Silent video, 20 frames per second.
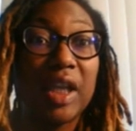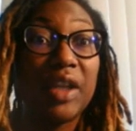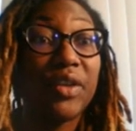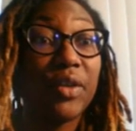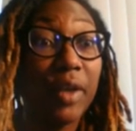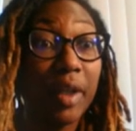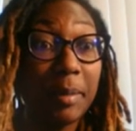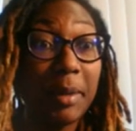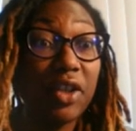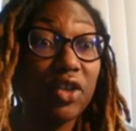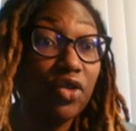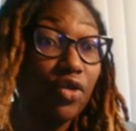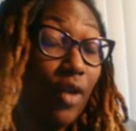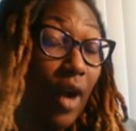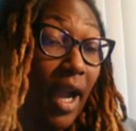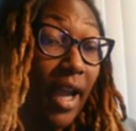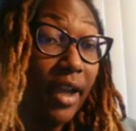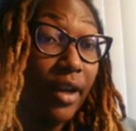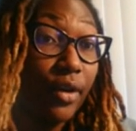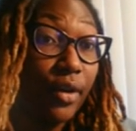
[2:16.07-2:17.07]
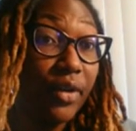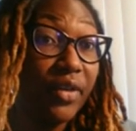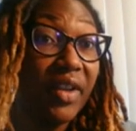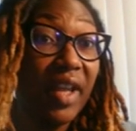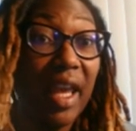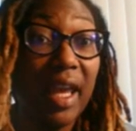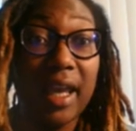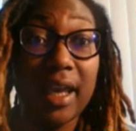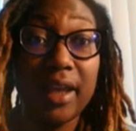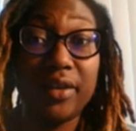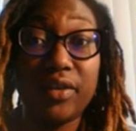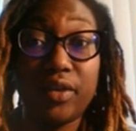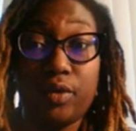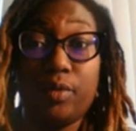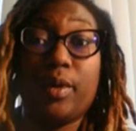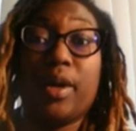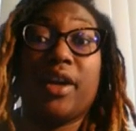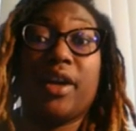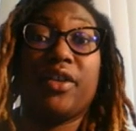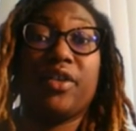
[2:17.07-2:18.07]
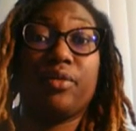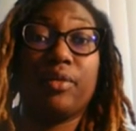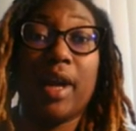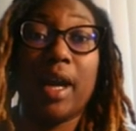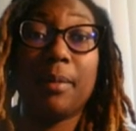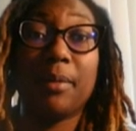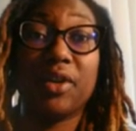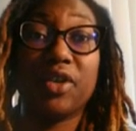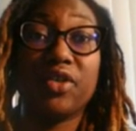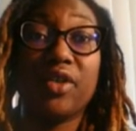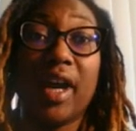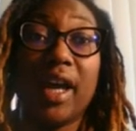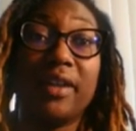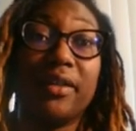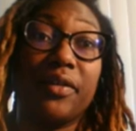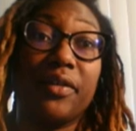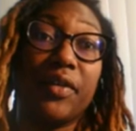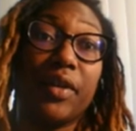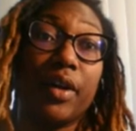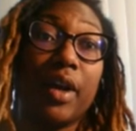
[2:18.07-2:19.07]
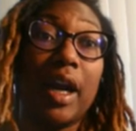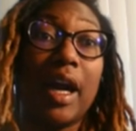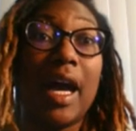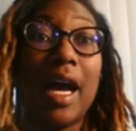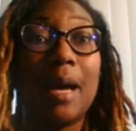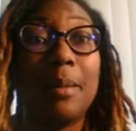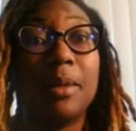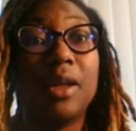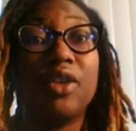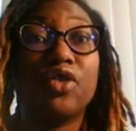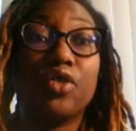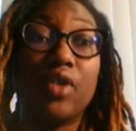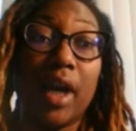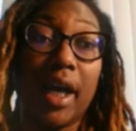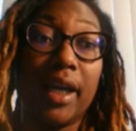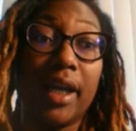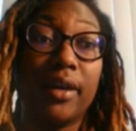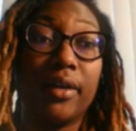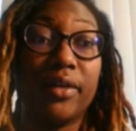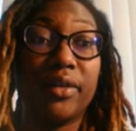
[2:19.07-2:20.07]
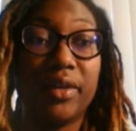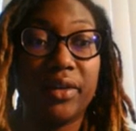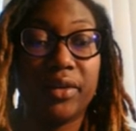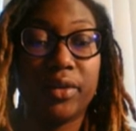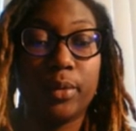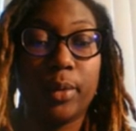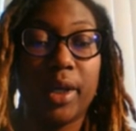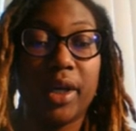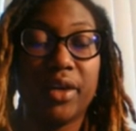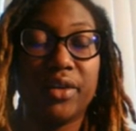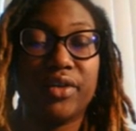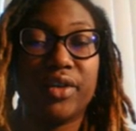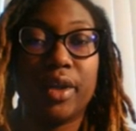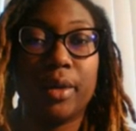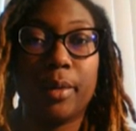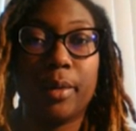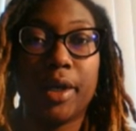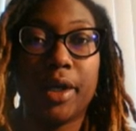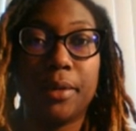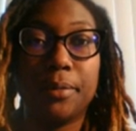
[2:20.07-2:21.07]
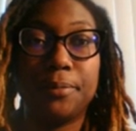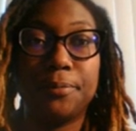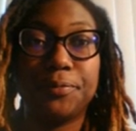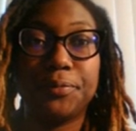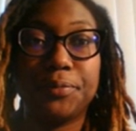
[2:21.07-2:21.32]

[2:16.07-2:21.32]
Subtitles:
So it'd be triangles and squares, right? We're trying to figure out how many triangles and squares there were.